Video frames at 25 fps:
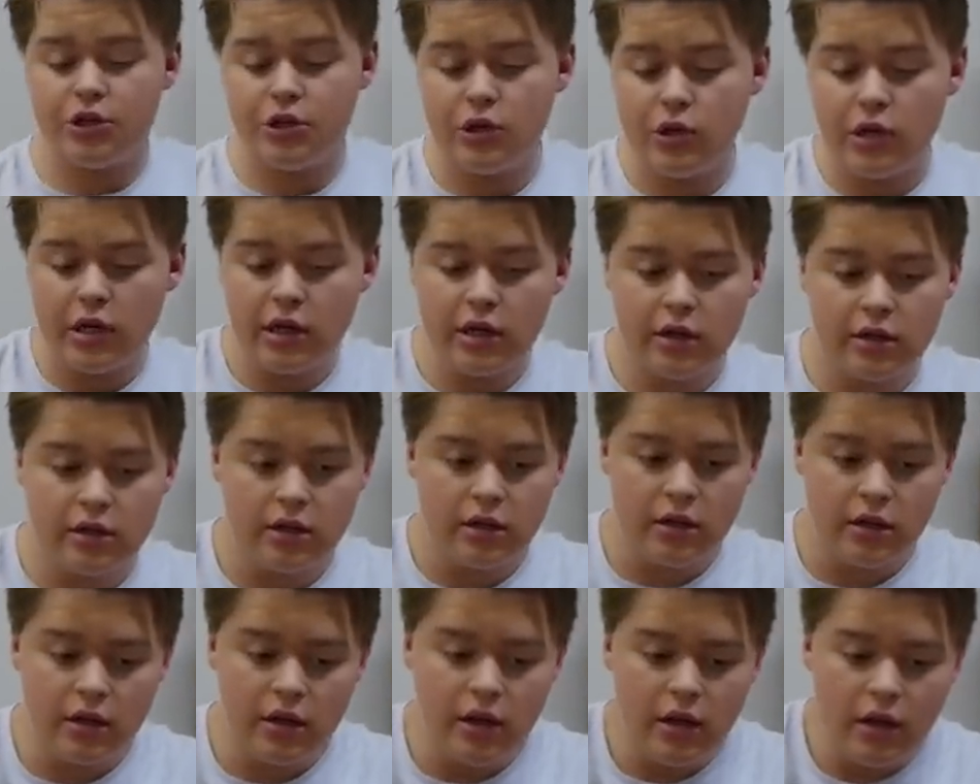tutor.
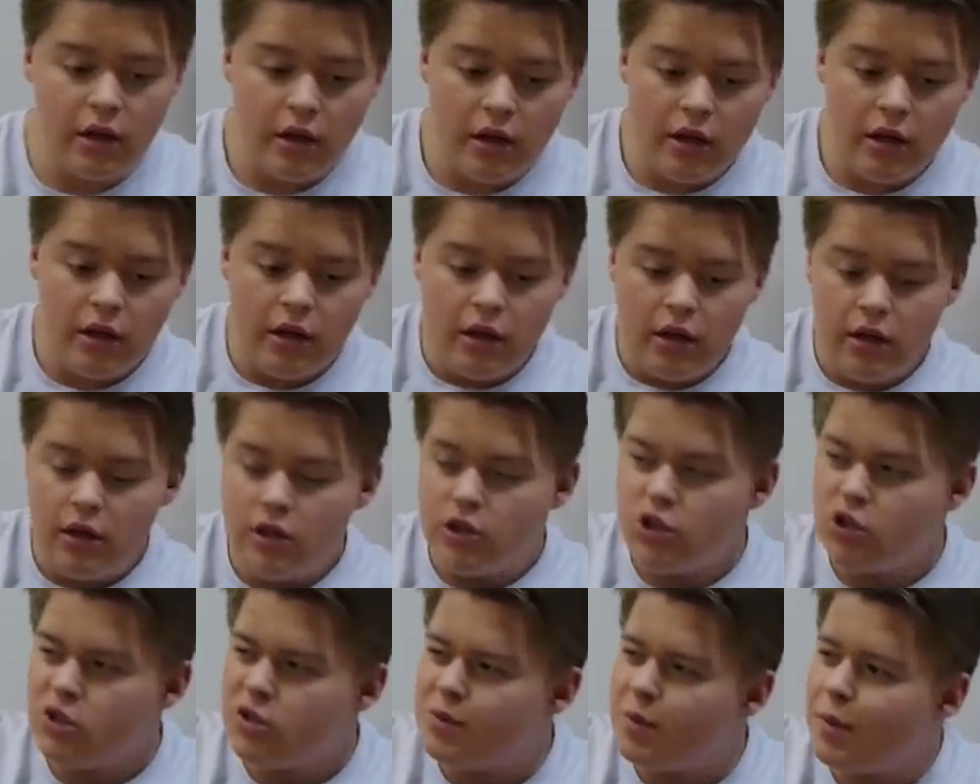
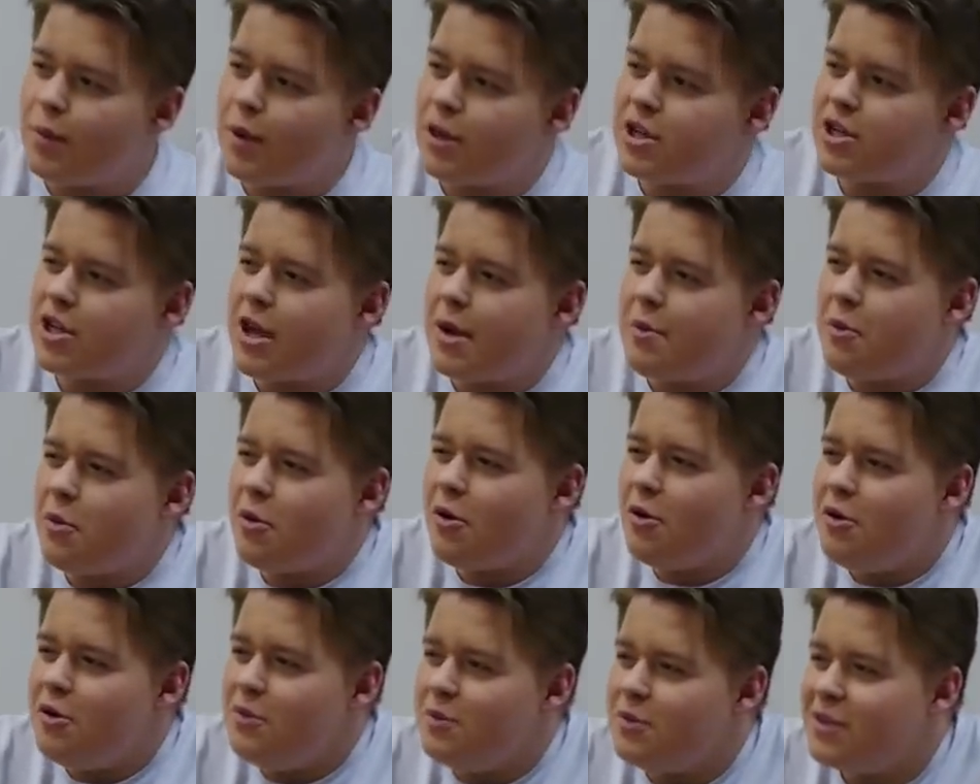She used to be my
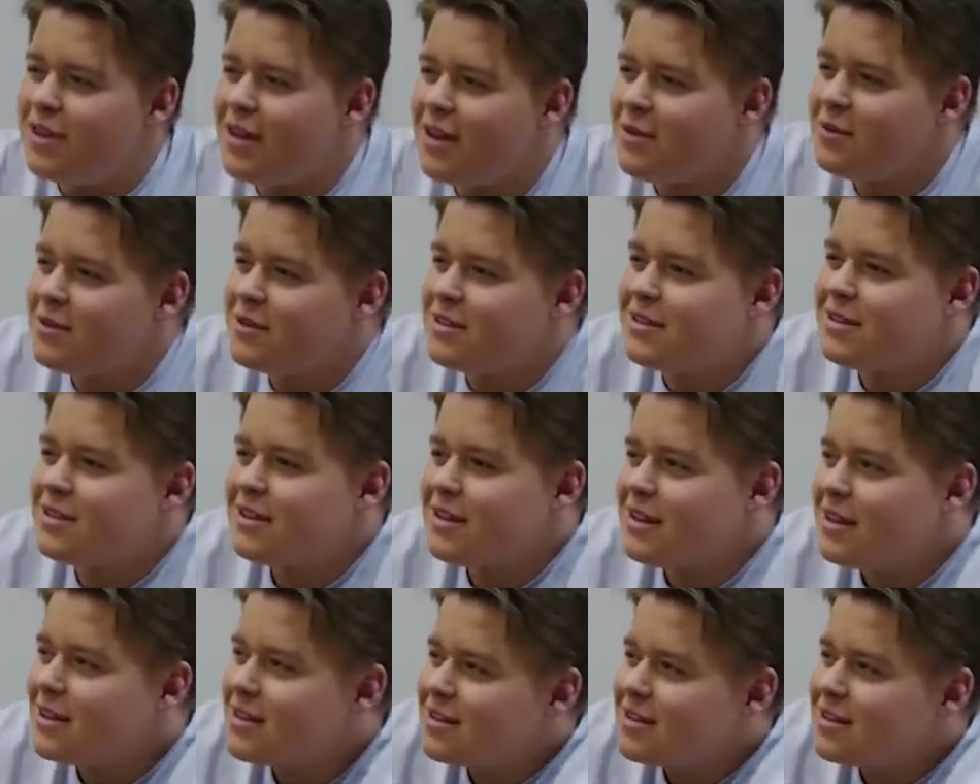chaperone, but that was